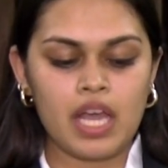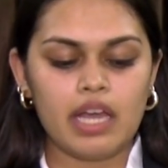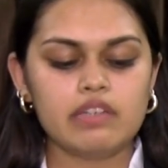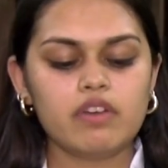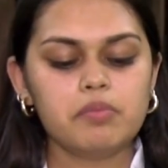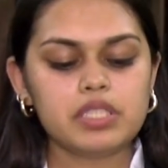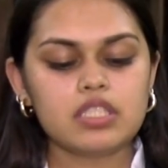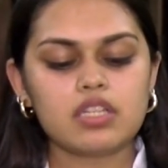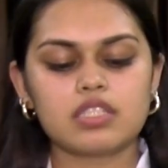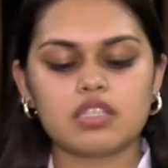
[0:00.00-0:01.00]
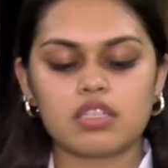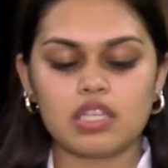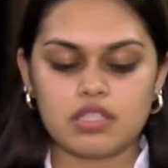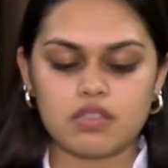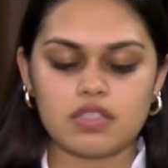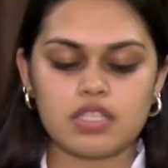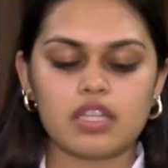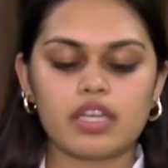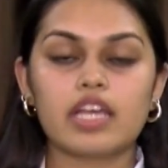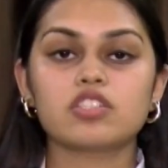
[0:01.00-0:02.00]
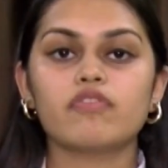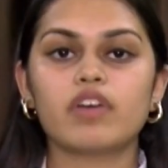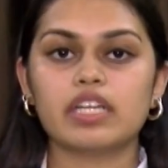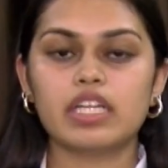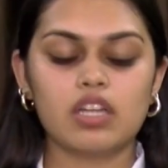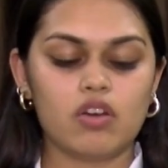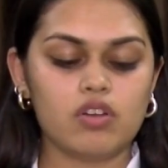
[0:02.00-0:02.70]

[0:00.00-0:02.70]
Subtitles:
Environmental concerns in the case of cutting down